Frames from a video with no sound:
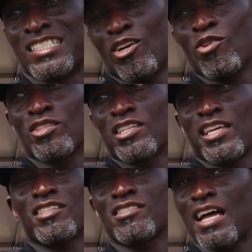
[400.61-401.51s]
those are the
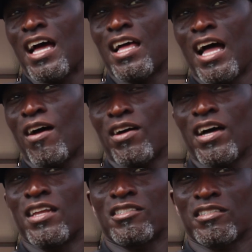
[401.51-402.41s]
lessons I
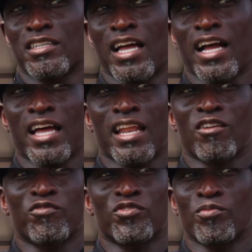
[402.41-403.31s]
honestly got
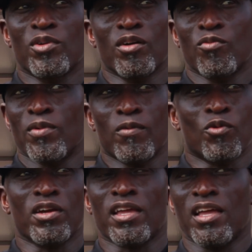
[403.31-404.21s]
out of football. My
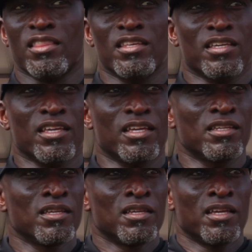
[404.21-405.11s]
work ethic
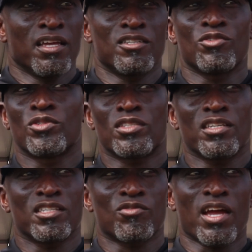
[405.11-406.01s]
and doing
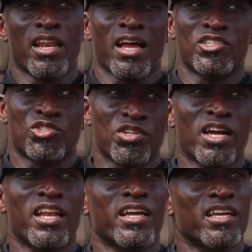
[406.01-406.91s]
things right. I
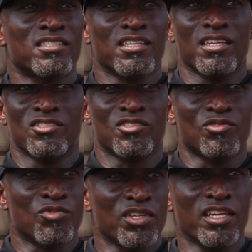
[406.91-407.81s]
try, like I say,
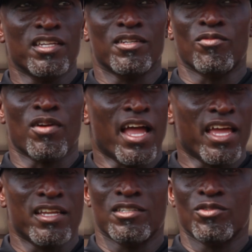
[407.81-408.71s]
just read and
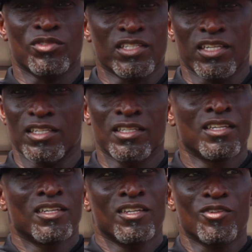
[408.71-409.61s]
write and do
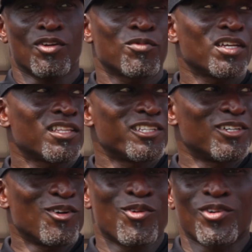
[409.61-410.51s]
things. You know, I'm getting a
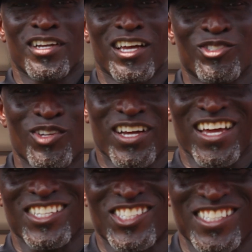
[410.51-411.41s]
little older now, so I
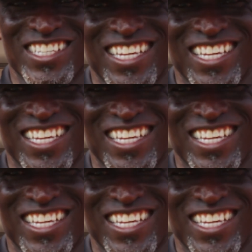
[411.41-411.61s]
got to sit